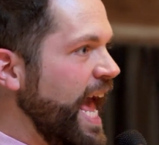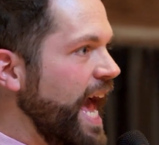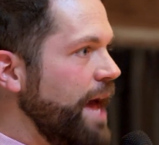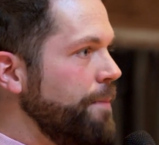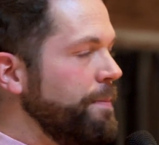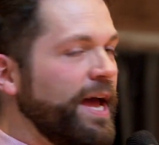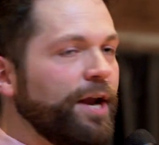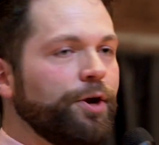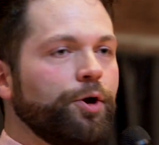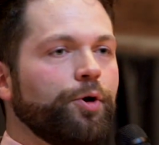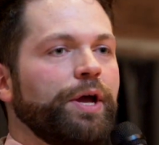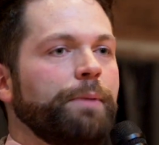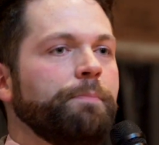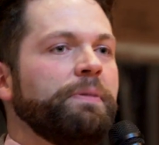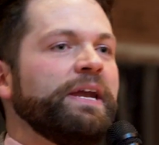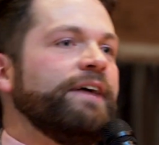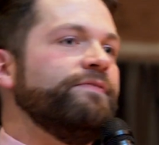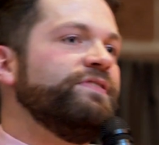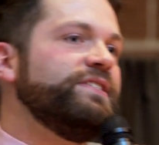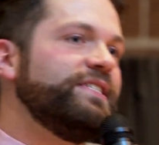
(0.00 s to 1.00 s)
And man going,
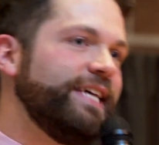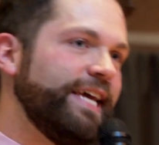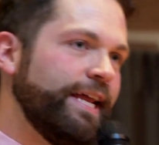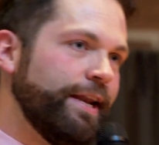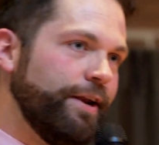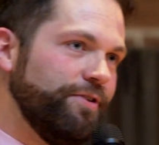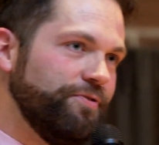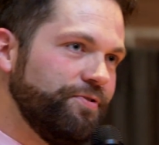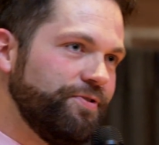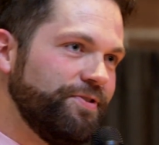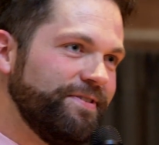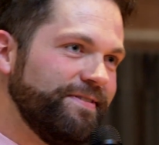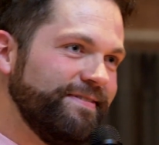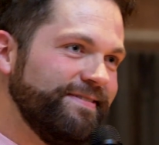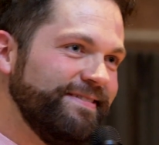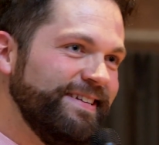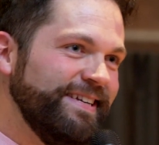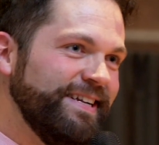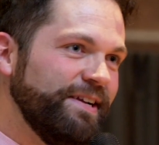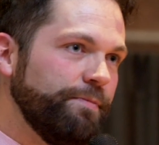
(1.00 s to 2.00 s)
But I've sinned.
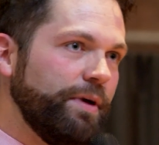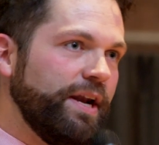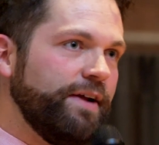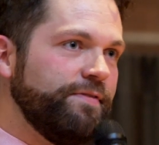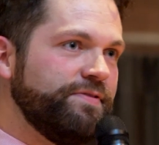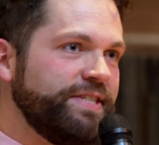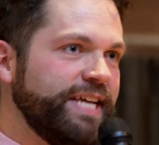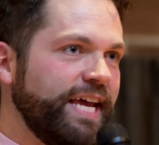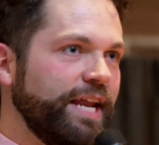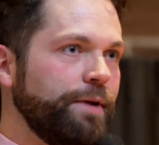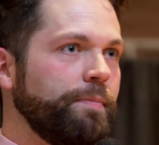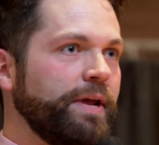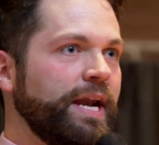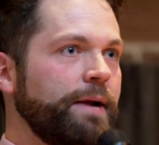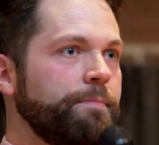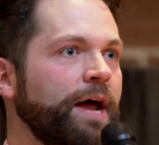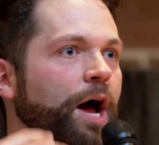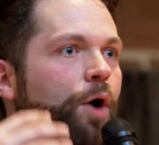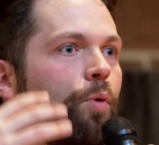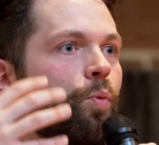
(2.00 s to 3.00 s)
But I've sinned. But
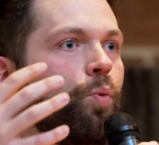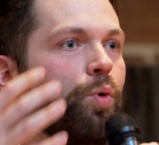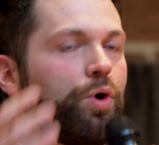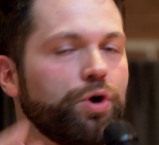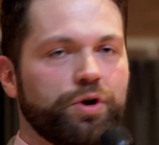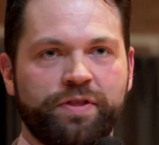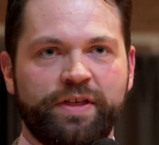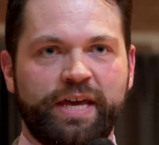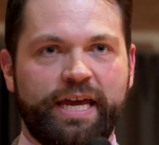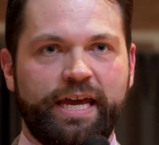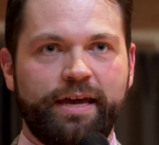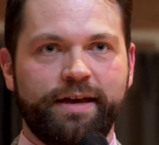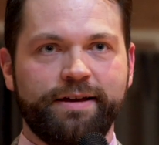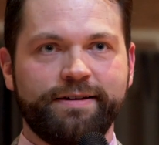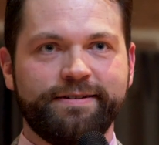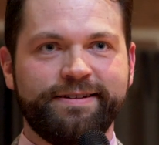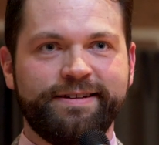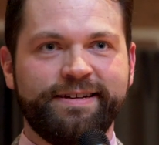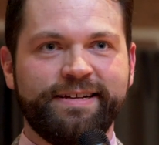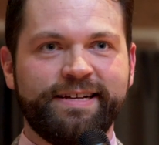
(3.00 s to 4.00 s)
I'm not worthy.
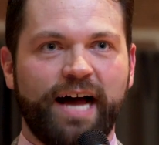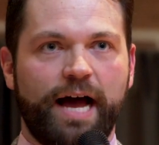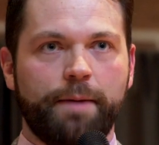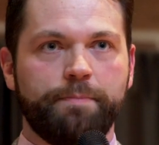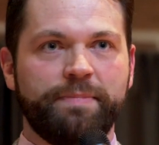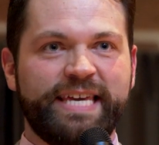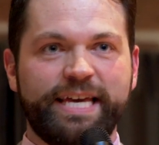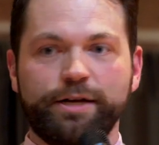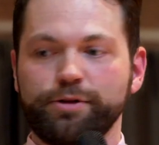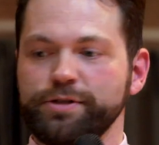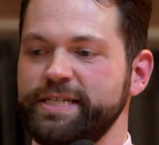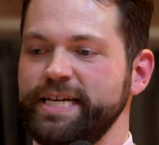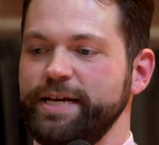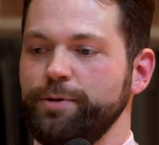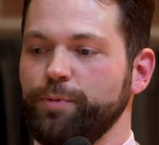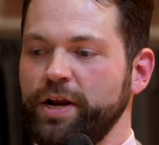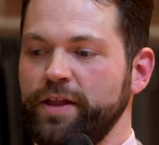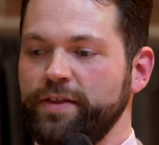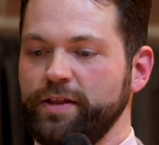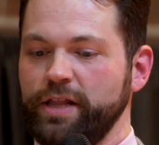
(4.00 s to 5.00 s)
I'm guilty.
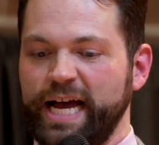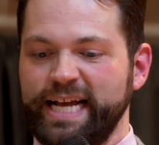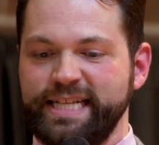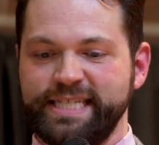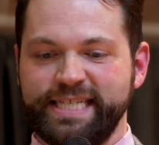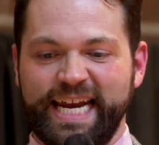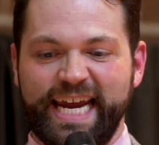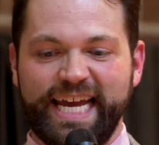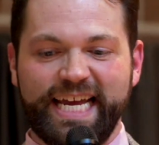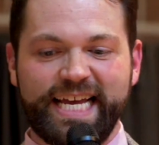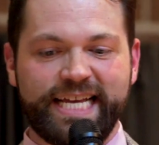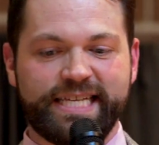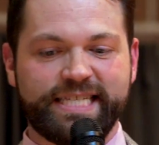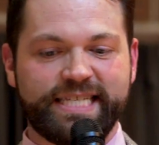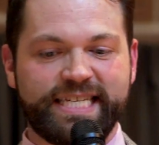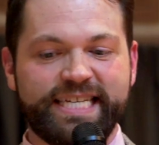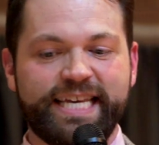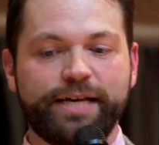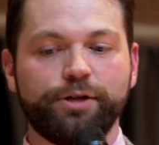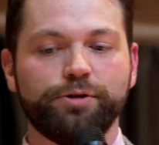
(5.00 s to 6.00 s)
One of the lines in it
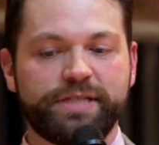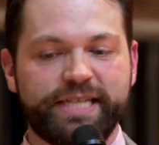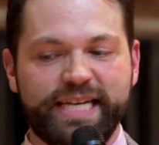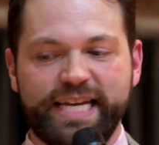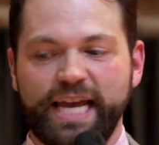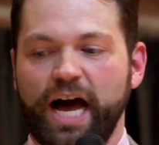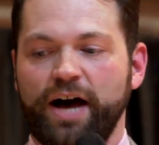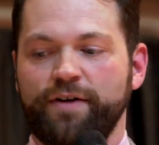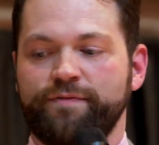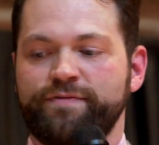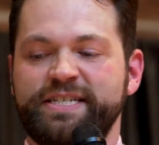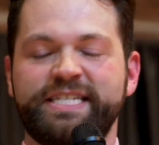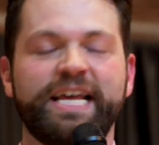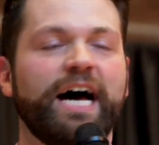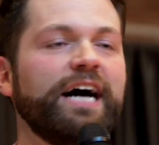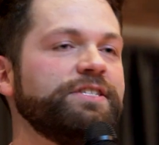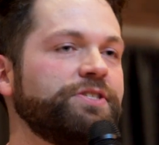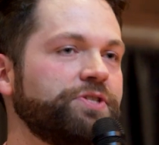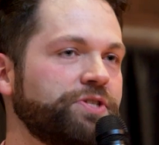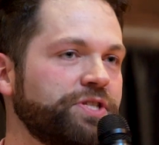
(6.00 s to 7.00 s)
is guilty of
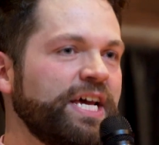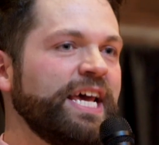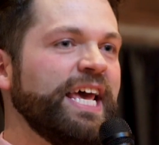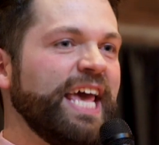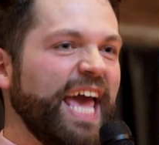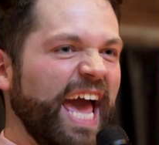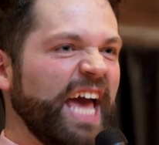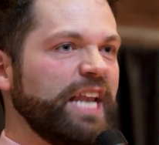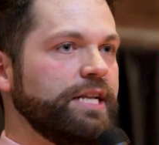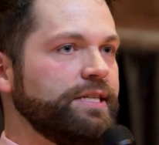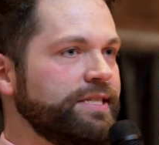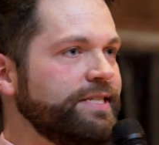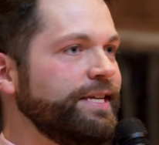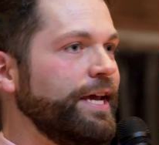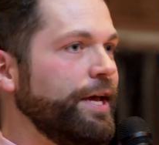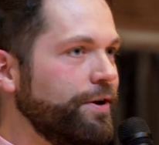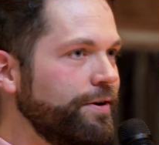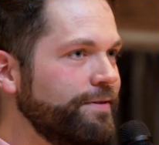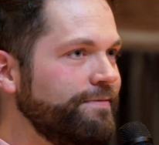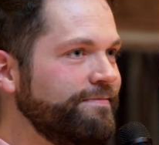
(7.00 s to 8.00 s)
dust and sin.